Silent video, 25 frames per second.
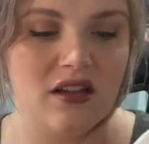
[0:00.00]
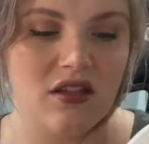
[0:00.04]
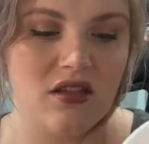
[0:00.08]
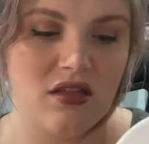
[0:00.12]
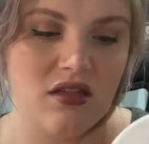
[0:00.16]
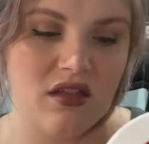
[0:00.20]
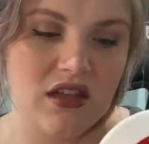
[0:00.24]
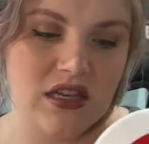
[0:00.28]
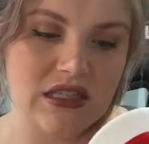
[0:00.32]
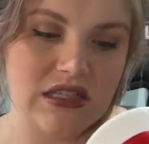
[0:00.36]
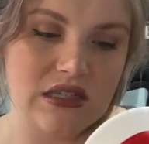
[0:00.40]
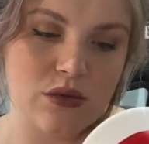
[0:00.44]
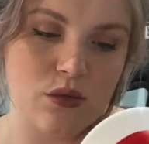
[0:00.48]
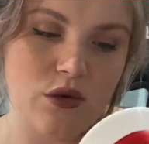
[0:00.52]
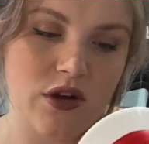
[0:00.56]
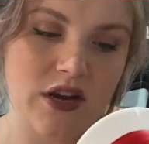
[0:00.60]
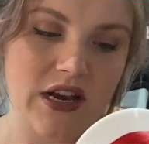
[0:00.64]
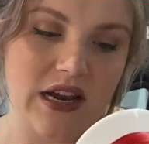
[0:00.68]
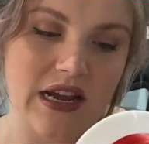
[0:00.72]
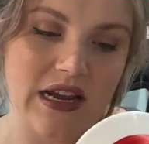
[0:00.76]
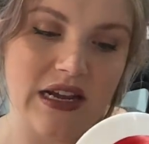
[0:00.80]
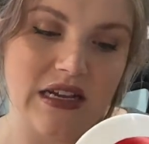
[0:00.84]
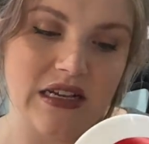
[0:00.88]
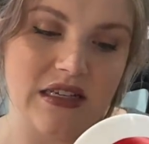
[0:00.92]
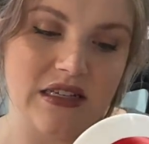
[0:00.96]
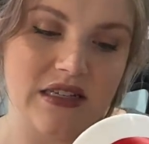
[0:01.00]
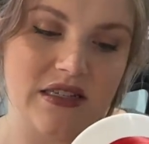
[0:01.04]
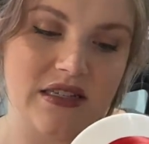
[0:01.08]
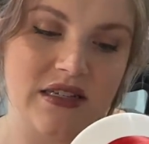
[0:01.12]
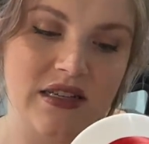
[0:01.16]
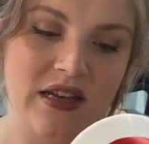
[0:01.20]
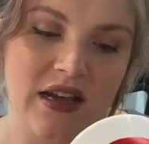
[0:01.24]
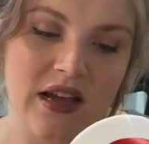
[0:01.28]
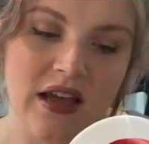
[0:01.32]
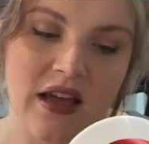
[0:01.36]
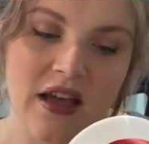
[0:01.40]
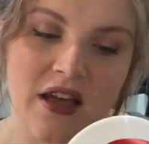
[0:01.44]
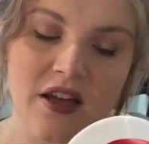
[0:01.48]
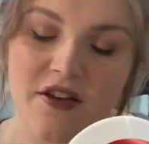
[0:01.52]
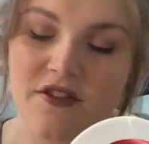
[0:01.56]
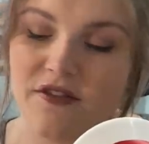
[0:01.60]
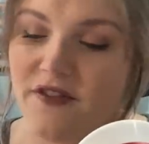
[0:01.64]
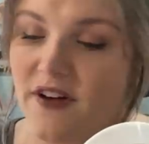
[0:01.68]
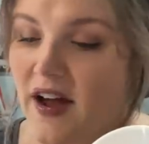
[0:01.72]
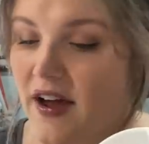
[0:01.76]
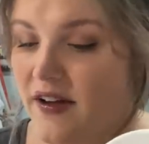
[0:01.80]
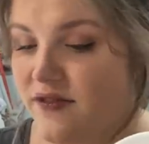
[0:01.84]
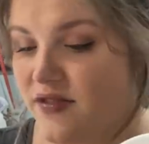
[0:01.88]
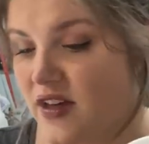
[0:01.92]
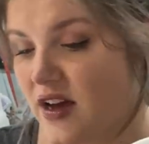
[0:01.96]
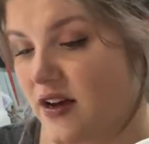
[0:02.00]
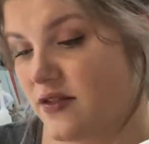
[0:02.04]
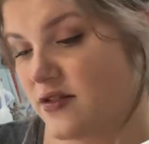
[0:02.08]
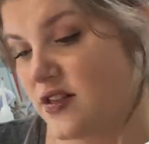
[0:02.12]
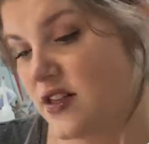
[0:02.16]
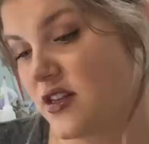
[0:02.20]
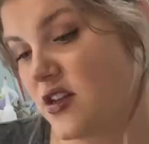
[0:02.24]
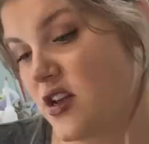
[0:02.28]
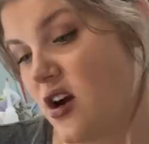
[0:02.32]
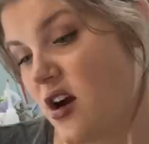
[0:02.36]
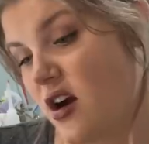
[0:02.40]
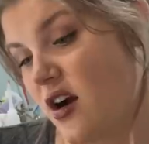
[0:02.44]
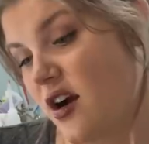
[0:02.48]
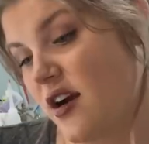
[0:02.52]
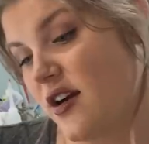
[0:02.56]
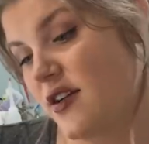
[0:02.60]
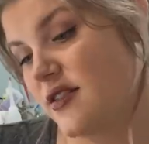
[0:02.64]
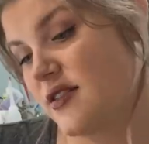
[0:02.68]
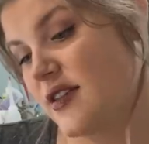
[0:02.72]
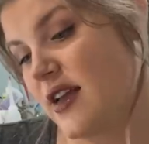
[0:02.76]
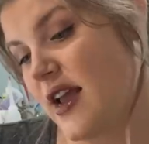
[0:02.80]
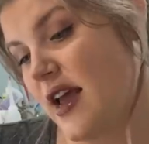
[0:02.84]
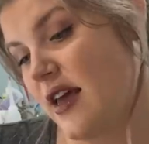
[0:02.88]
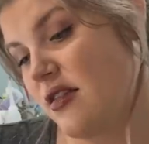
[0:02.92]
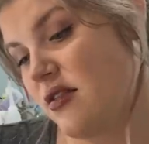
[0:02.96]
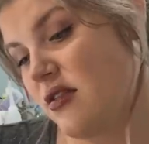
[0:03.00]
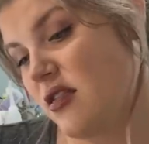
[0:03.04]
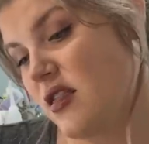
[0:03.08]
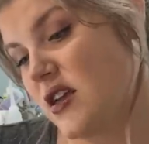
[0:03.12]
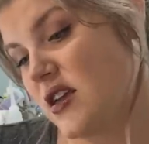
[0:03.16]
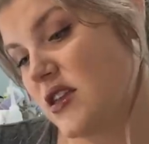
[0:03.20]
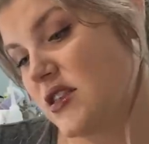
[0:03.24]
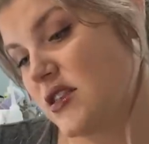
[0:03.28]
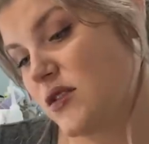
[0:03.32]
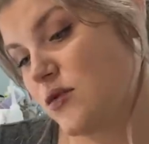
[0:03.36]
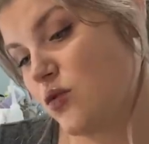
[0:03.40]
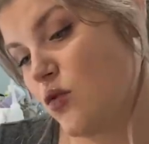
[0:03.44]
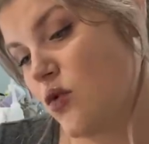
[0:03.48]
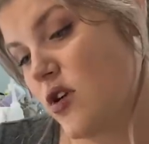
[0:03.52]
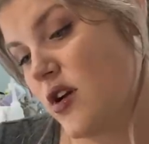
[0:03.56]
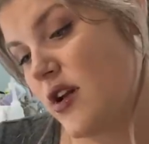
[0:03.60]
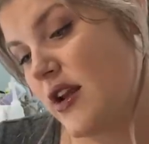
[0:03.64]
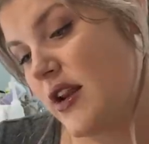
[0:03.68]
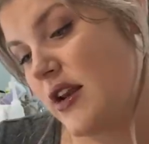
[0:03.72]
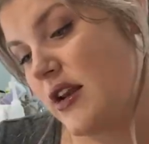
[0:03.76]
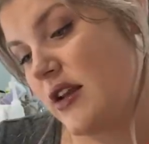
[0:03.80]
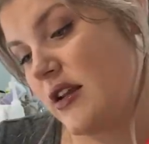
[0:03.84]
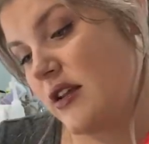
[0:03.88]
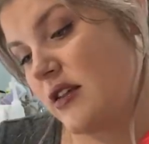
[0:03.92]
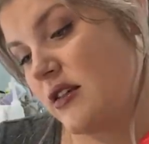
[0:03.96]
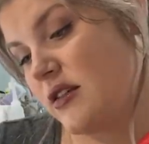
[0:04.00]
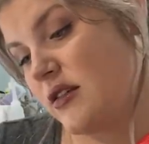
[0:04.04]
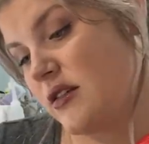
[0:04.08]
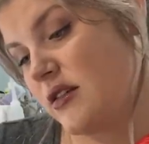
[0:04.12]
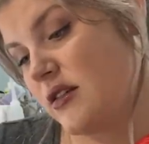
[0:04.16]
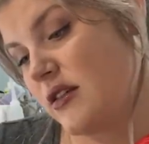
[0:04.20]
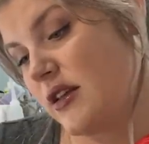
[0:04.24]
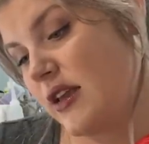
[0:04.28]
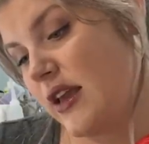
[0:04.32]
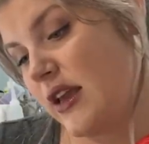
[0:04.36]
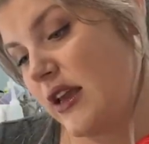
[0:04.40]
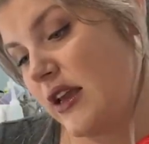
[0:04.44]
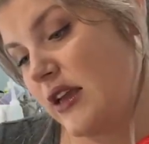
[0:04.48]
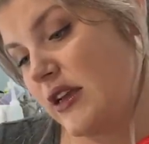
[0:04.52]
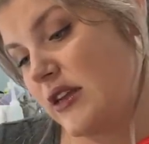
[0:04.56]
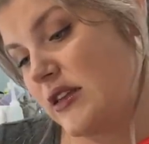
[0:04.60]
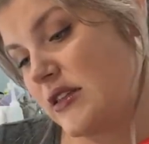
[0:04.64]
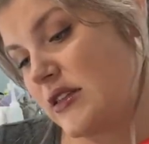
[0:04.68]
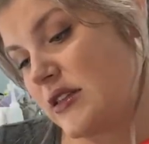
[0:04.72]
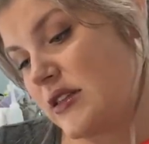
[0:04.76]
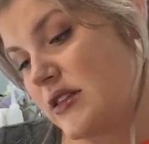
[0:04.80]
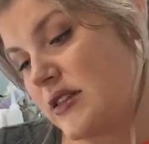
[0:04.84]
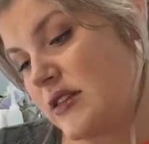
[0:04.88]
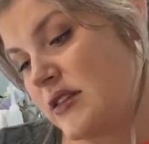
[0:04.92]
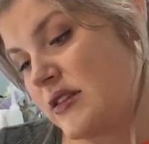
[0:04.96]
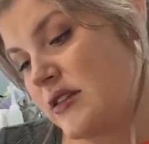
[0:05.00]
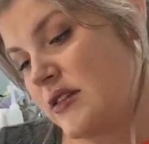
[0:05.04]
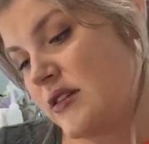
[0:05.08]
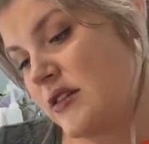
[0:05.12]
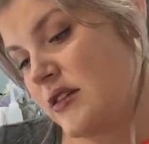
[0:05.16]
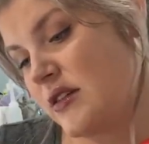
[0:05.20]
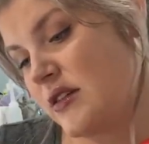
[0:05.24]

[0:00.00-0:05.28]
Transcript: This one is 5,000 yards and this one is